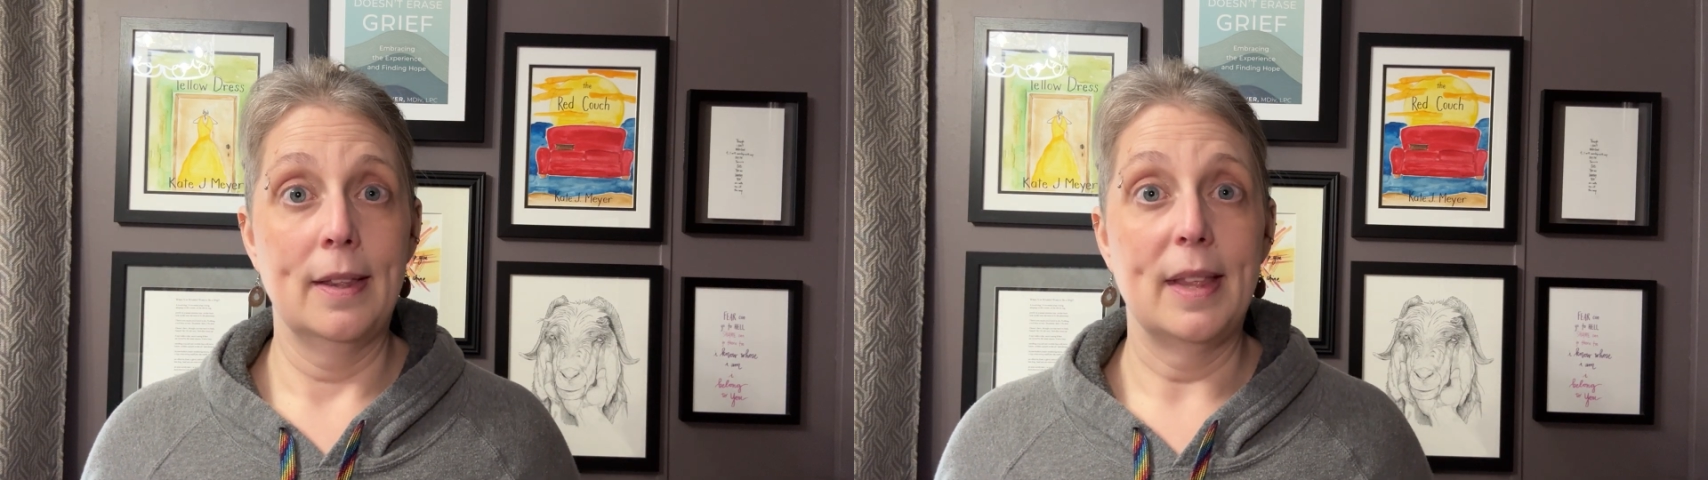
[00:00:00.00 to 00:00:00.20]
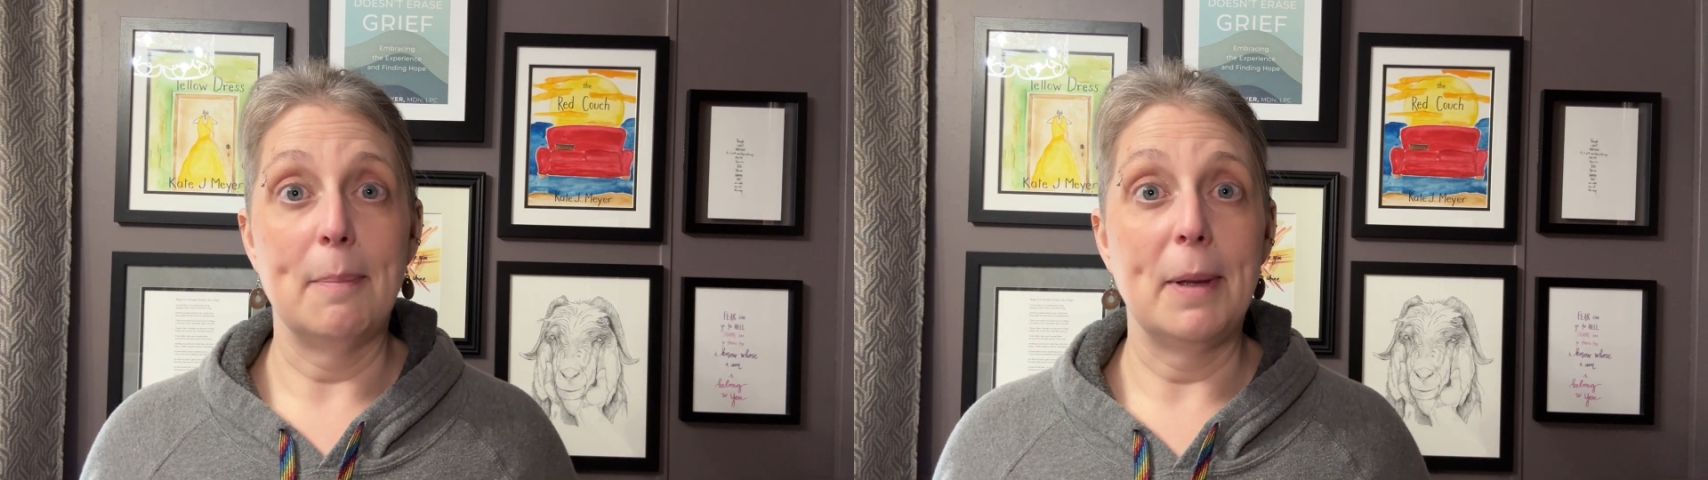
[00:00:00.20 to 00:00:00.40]

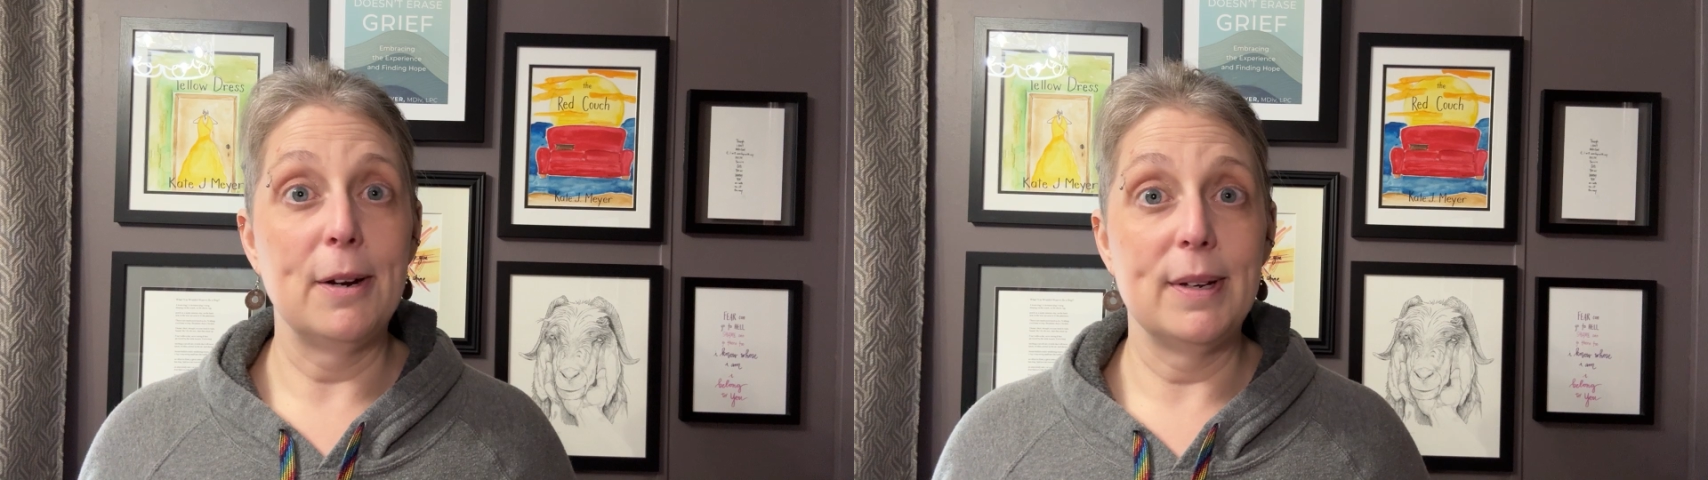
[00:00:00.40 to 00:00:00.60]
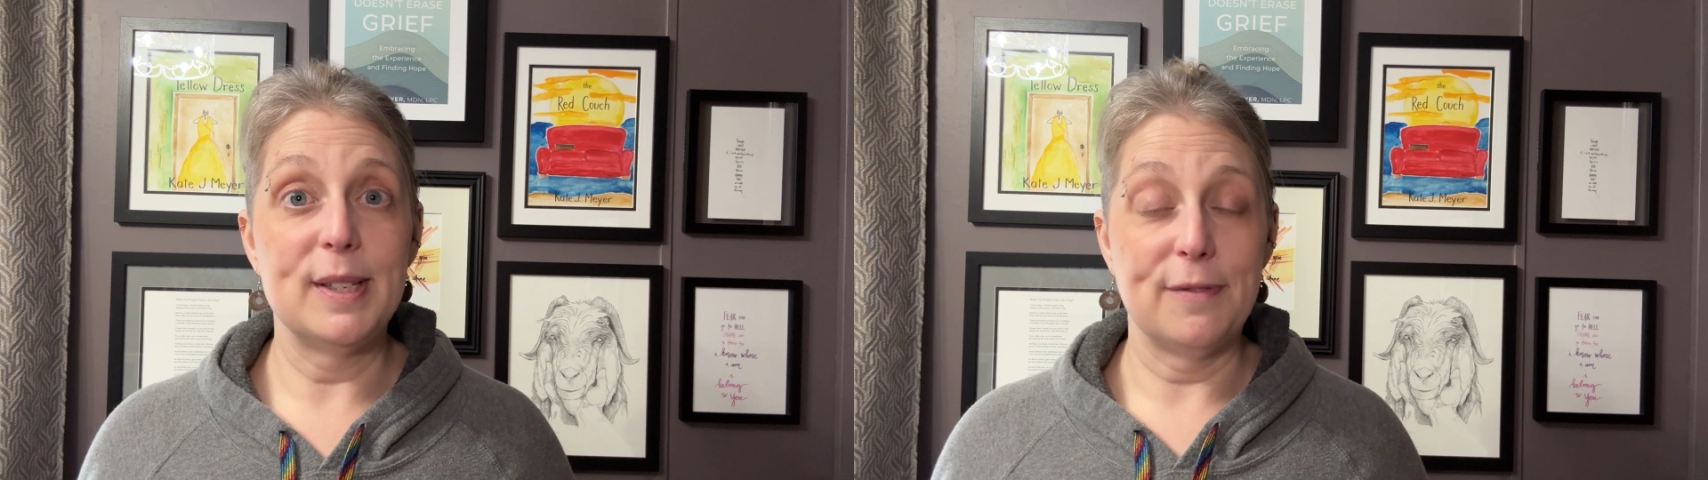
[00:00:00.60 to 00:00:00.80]
that
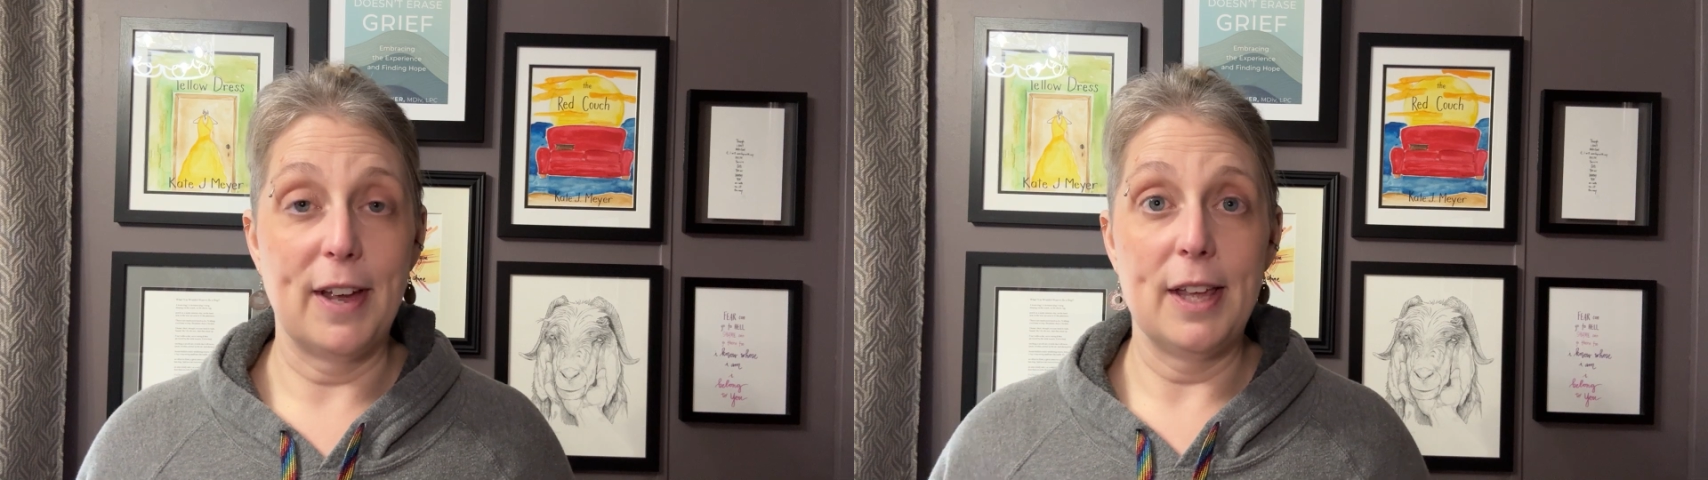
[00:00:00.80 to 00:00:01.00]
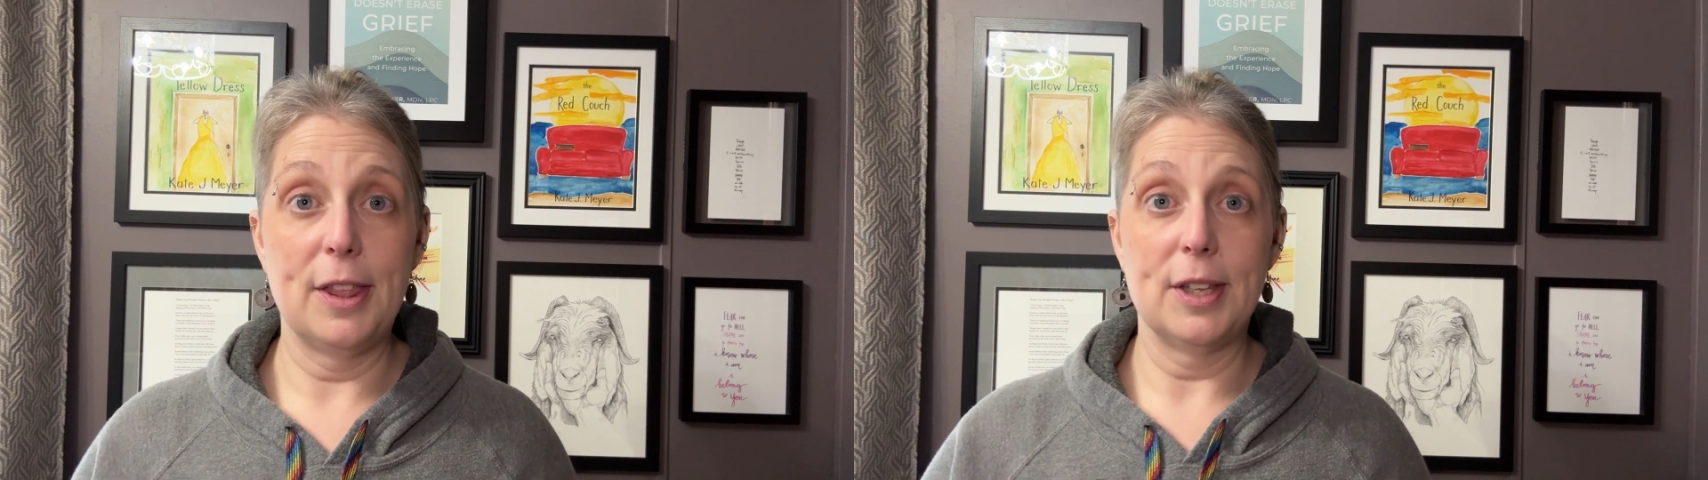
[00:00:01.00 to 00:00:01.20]
Mary's
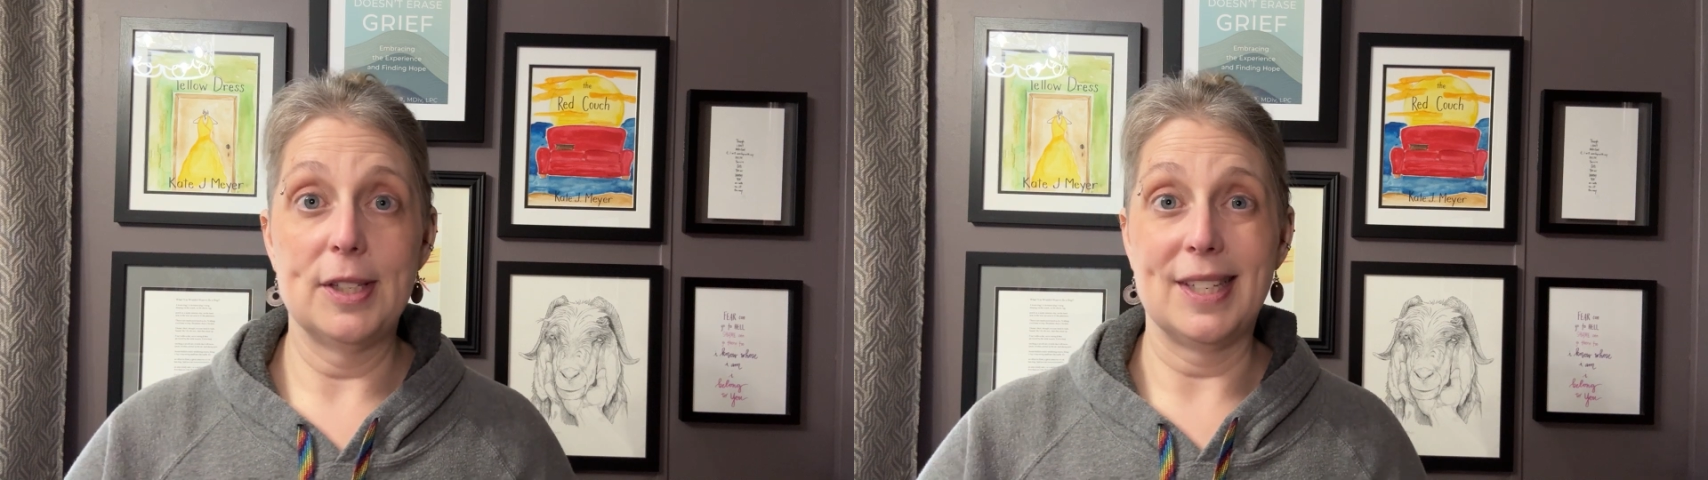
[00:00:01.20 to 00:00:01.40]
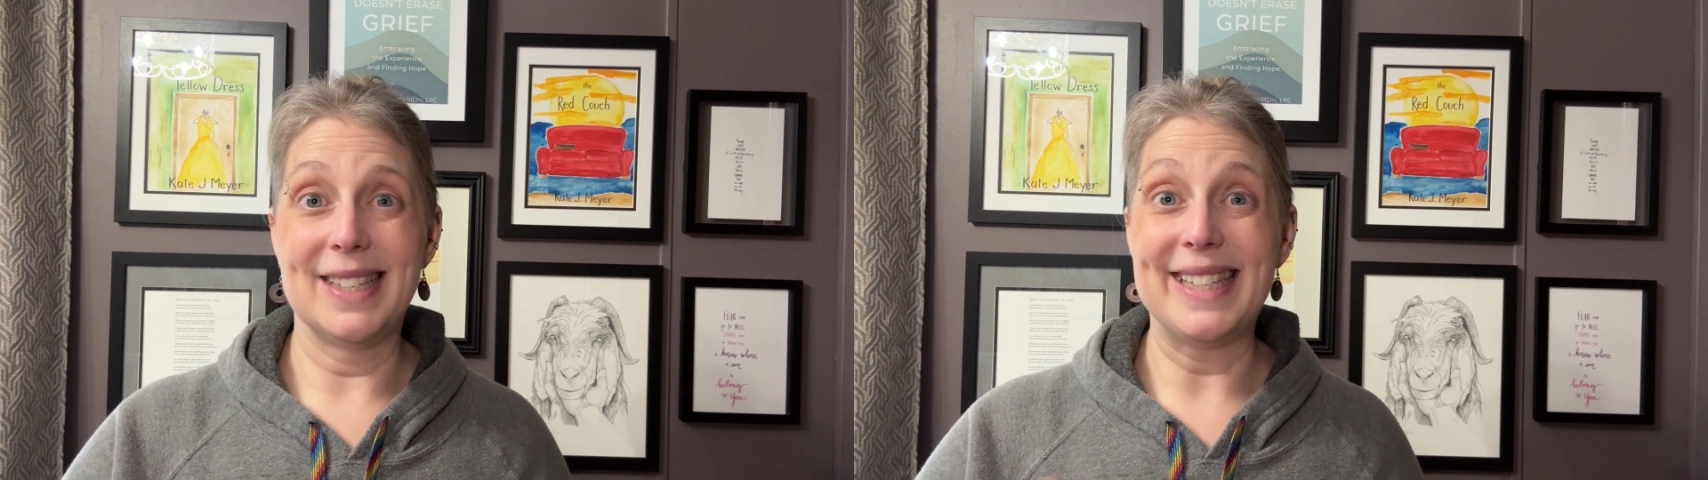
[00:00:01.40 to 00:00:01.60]
faith
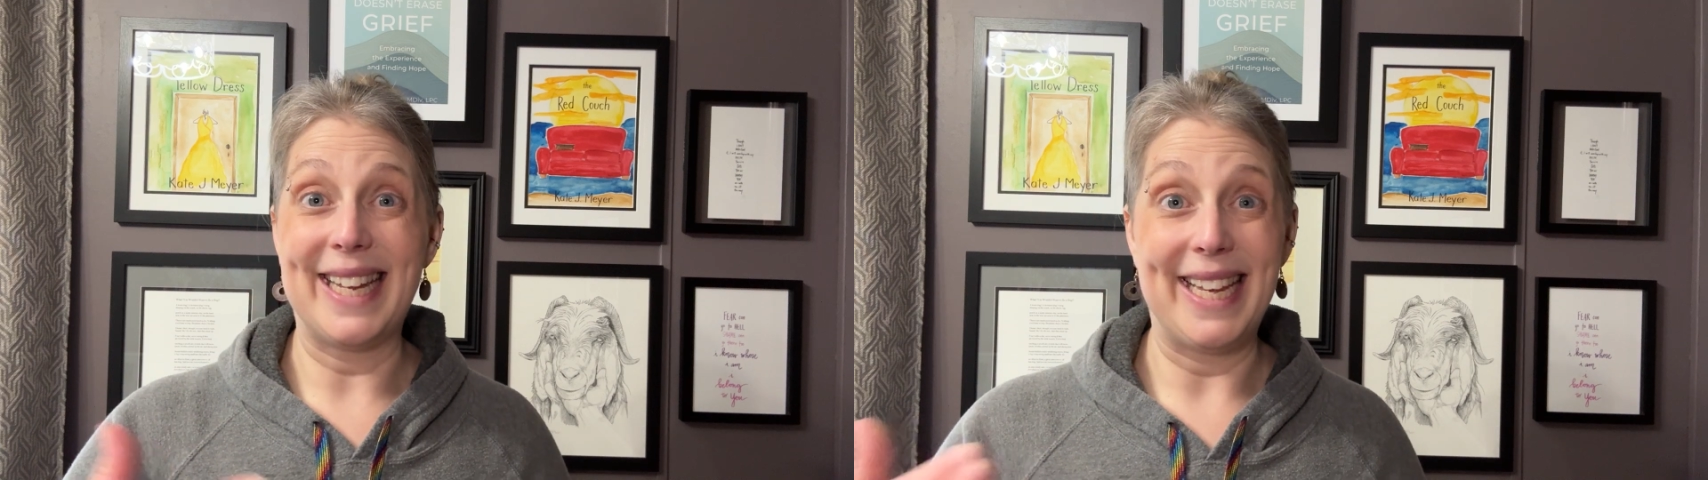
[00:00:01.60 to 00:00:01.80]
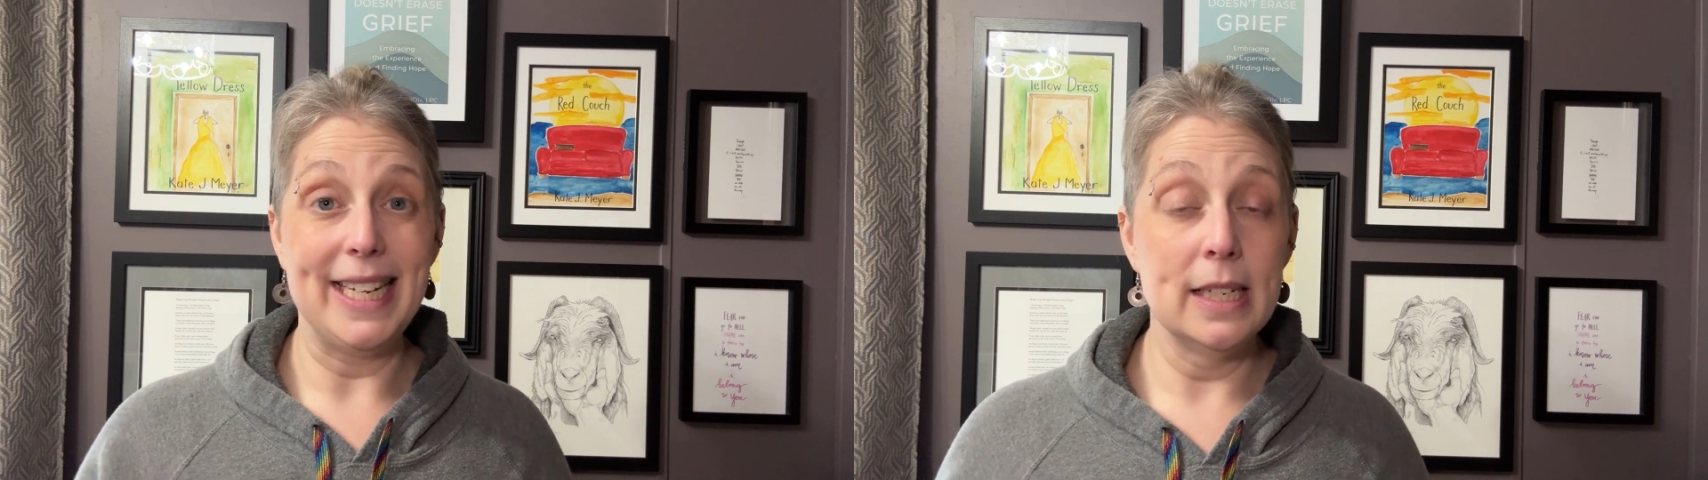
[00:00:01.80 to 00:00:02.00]

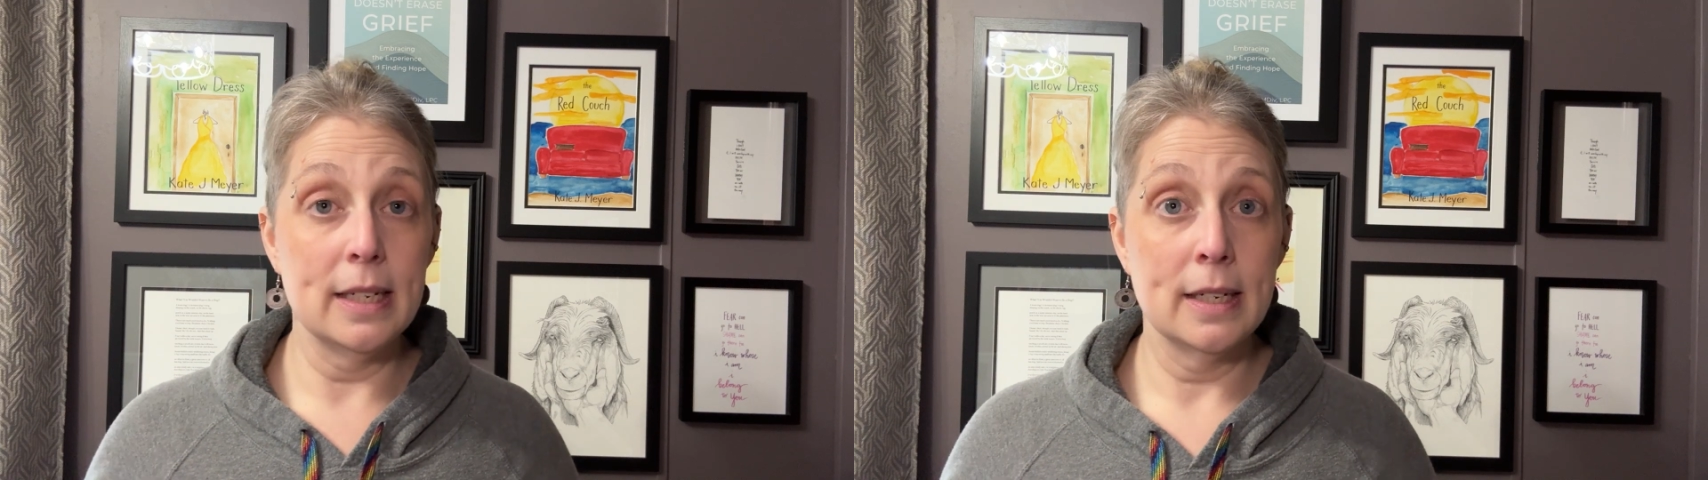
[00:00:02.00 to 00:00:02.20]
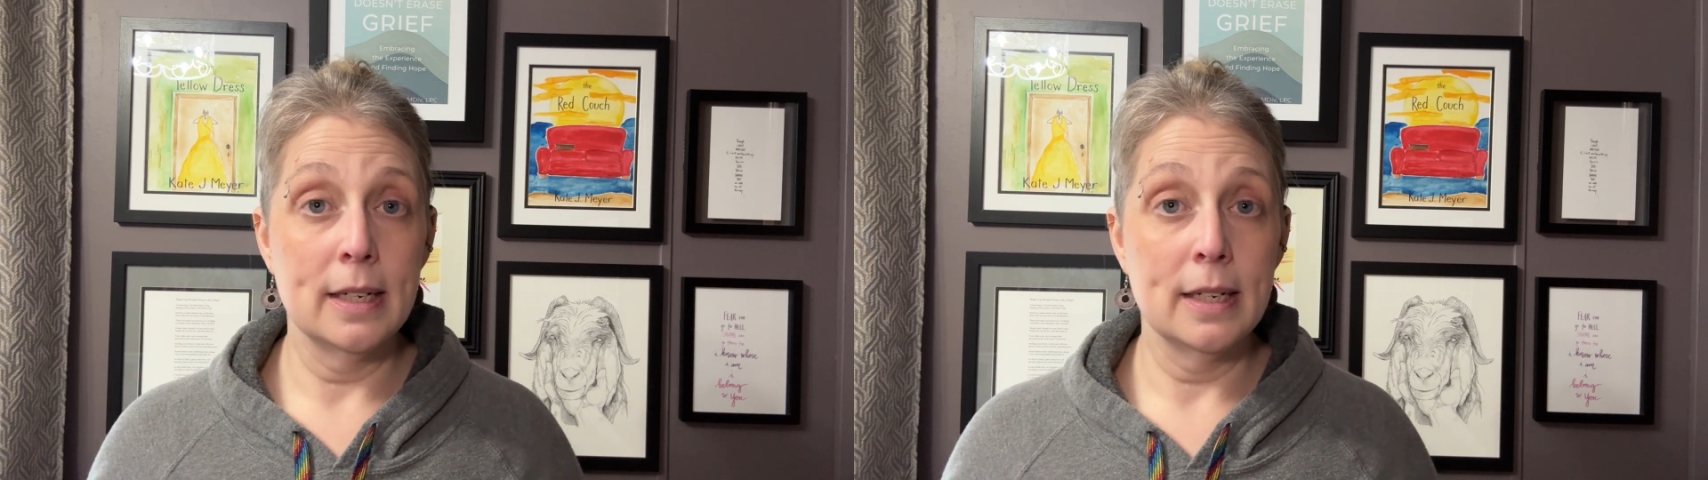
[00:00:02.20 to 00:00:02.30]
sustained.